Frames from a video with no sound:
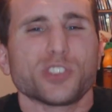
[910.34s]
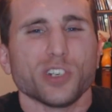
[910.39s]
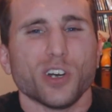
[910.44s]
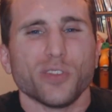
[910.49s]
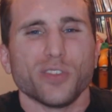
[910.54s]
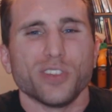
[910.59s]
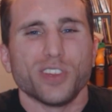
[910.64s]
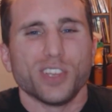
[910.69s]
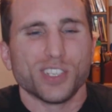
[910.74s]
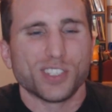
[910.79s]

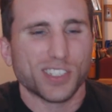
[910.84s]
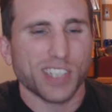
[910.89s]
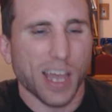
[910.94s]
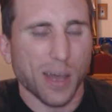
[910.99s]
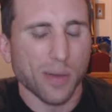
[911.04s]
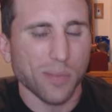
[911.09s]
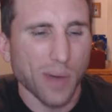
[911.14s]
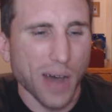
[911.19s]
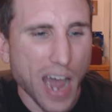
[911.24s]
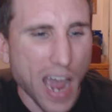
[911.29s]
over the
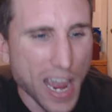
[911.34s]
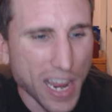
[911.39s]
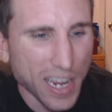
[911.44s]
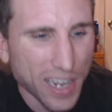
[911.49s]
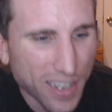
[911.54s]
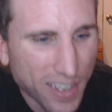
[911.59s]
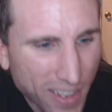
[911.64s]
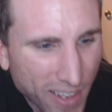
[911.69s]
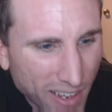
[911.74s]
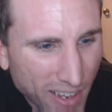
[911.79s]

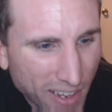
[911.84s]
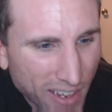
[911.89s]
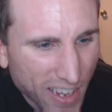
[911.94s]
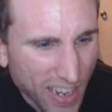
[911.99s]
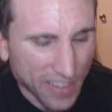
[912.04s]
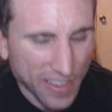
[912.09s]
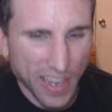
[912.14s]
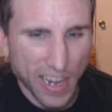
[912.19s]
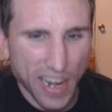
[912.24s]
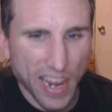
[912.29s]
semi.
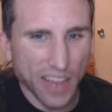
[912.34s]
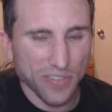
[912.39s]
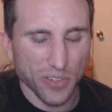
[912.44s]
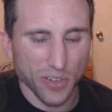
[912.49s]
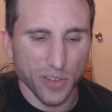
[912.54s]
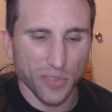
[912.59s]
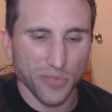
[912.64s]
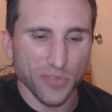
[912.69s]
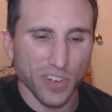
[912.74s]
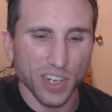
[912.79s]
And then
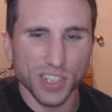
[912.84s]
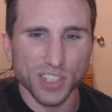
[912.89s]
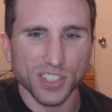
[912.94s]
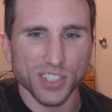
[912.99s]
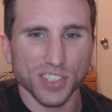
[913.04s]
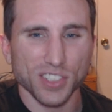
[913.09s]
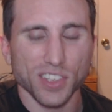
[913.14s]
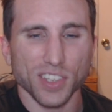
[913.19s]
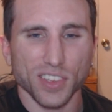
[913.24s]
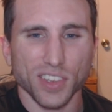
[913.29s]
after he
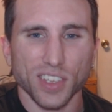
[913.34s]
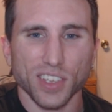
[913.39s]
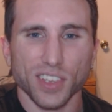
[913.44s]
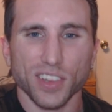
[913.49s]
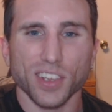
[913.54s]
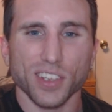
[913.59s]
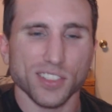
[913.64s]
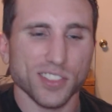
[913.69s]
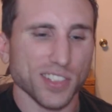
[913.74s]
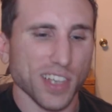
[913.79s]
finishes
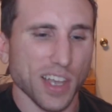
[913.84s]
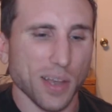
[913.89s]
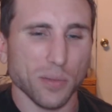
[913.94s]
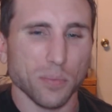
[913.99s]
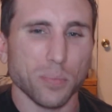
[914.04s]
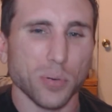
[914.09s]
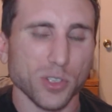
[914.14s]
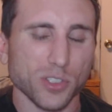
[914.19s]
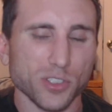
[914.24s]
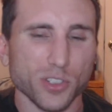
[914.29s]

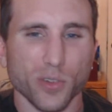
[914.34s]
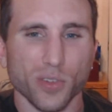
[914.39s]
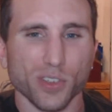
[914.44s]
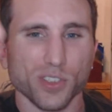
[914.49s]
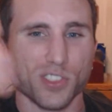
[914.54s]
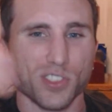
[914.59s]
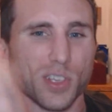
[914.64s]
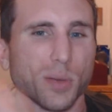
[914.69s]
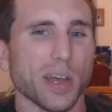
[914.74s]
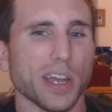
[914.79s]
pushing over
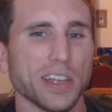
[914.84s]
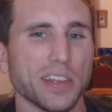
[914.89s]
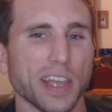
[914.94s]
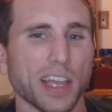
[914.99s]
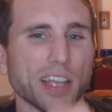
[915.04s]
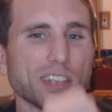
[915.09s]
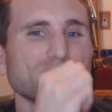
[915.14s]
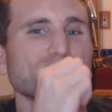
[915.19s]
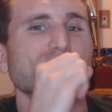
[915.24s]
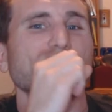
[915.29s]
the semi, he
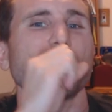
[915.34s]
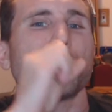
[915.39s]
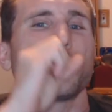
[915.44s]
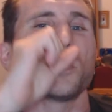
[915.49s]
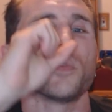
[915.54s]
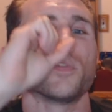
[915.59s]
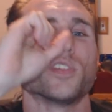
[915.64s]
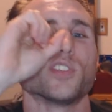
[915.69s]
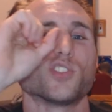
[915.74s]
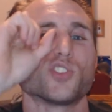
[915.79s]
takes a
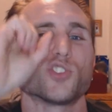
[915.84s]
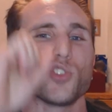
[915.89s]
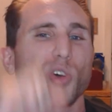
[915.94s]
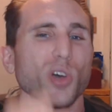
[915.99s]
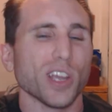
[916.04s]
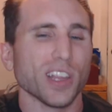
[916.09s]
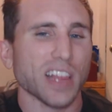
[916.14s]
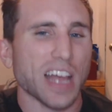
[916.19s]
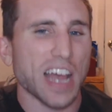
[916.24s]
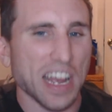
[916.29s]
sip of his
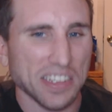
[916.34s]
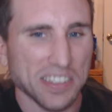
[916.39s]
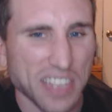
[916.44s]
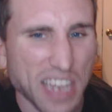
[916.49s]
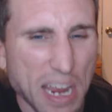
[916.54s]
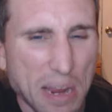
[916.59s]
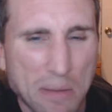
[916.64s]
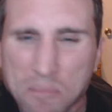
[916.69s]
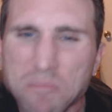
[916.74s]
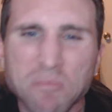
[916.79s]
soy
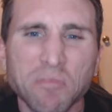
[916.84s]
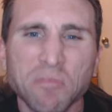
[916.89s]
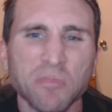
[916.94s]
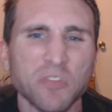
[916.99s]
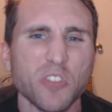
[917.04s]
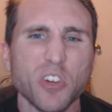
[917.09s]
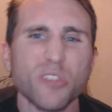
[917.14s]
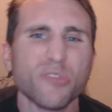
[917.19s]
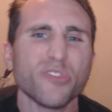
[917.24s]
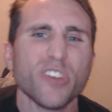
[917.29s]
latte.
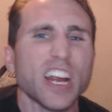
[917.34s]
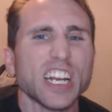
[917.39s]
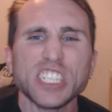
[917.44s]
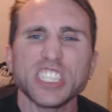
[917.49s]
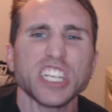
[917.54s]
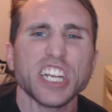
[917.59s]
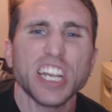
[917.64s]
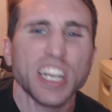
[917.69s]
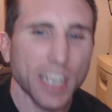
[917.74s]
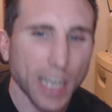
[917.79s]

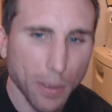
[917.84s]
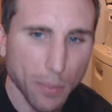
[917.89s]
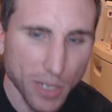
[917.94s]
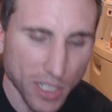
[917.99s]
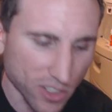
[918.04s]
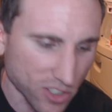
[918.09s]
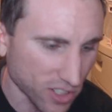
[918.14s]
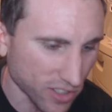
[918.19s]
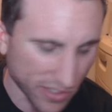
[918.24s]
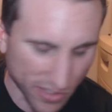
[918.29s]
Refreshing. I
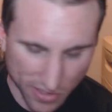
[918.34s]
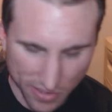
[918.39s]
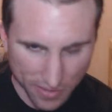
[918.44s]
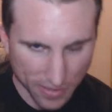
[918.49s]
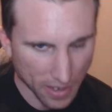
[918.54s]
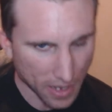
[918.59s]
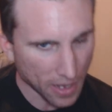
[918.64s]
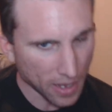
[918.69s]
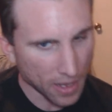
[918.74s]
mean, just,